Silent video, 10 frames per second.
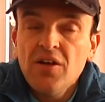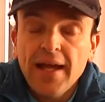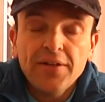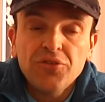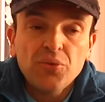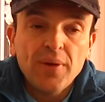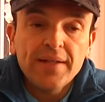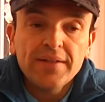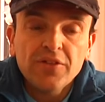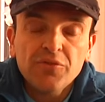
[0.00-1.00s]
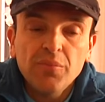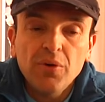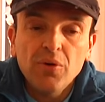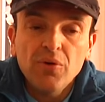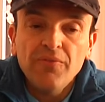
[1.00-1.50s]
I had to rent a
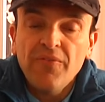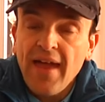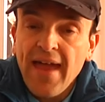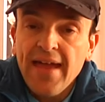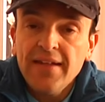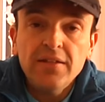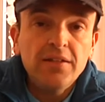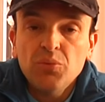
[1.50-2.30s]
small van.